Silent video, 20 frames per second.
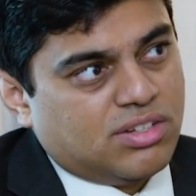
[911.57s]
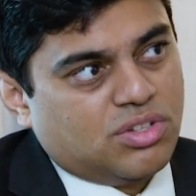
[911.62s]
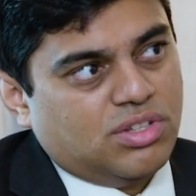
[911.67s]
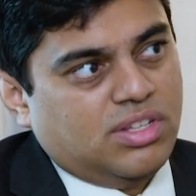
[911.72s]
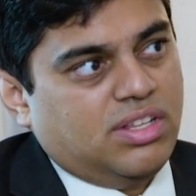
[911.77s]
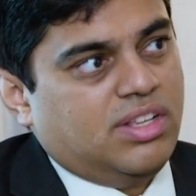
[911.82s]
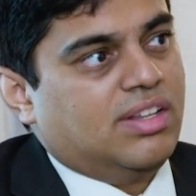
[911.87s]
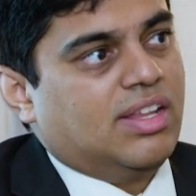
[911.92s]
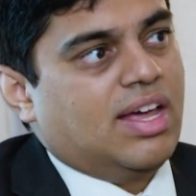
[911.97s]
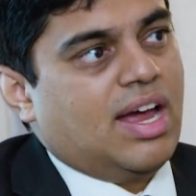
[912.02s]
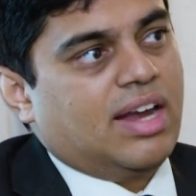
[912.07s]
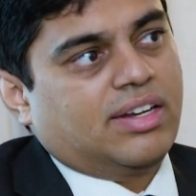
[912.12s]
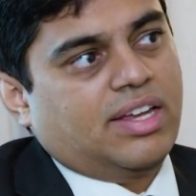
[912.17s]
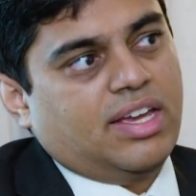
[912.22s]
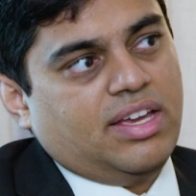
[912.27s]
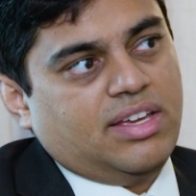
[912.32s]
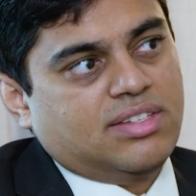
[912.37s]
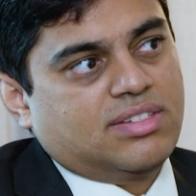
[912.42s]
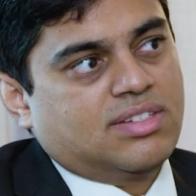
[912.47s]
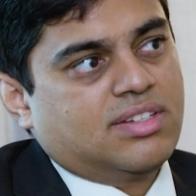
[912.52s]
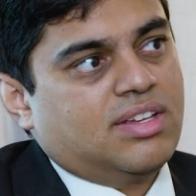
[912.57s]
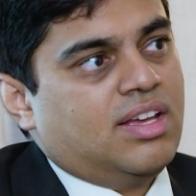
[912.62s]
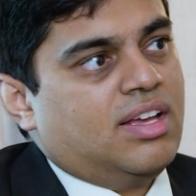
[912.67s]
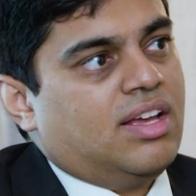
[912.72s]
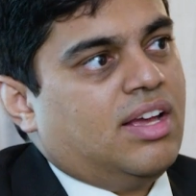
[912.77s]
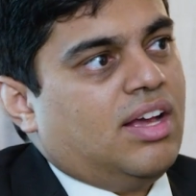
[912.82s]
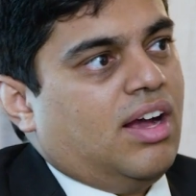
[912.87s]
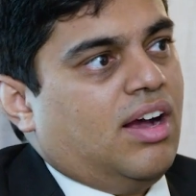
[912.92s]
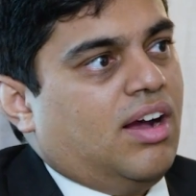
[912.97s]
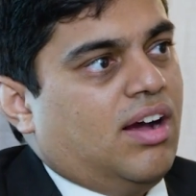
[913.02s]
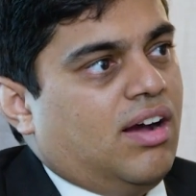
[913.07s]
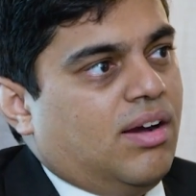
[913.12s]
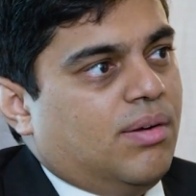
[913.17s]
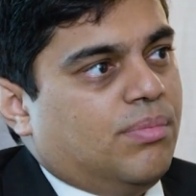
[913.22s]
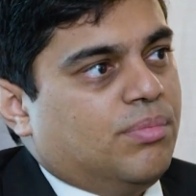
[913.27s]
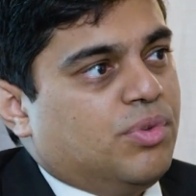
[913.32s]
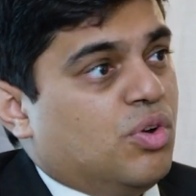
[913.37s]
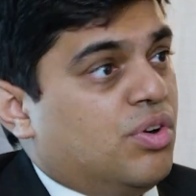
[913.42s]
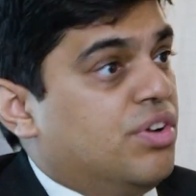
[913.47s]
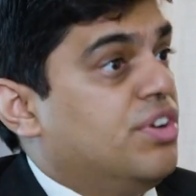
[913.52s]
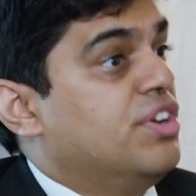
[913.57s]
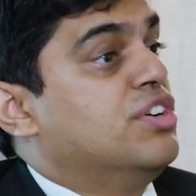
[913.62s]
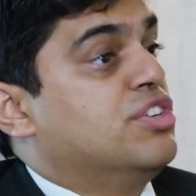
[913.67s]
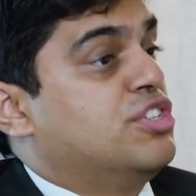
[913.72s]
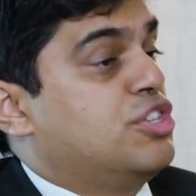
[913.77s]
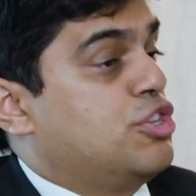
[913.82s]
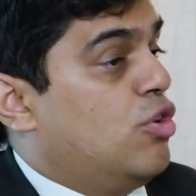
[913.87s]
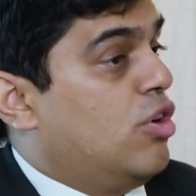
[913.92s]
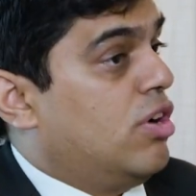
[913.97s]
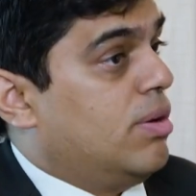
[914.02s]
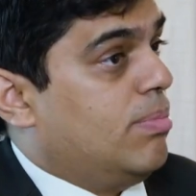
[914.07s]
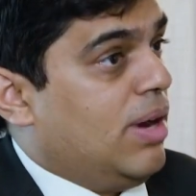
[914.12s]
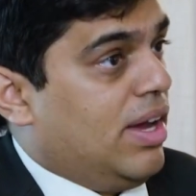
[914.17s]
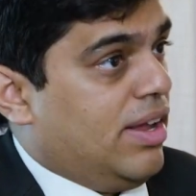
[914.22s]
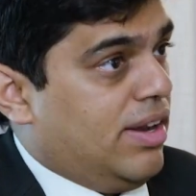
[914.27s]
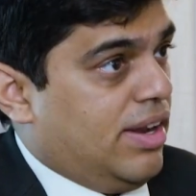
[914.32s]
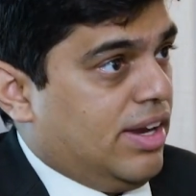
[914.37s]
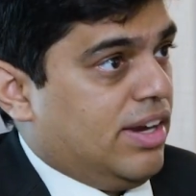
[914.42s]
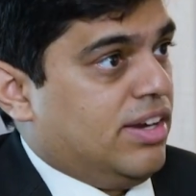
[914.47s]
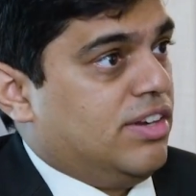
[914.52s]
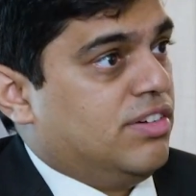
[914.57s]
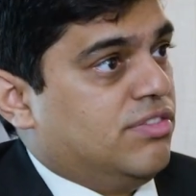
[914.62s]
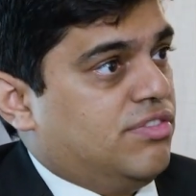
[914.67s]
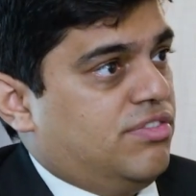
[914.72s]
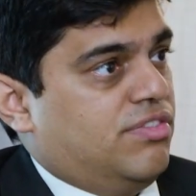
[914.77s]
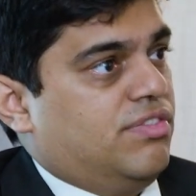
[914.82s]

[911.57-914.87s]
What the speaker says: So in that case, you're reassured by a negative